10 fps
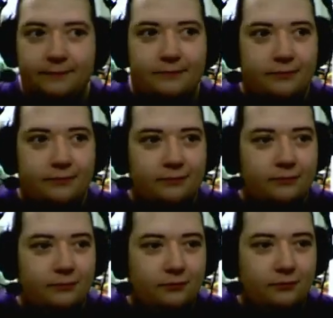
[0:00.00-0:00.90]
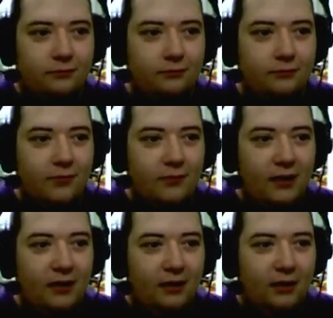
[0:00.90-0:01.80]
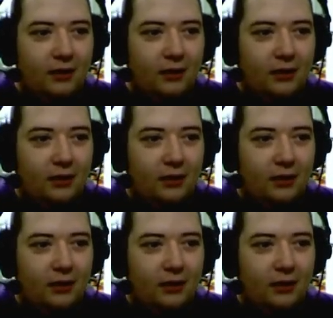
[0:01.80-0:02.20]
Nothing is said.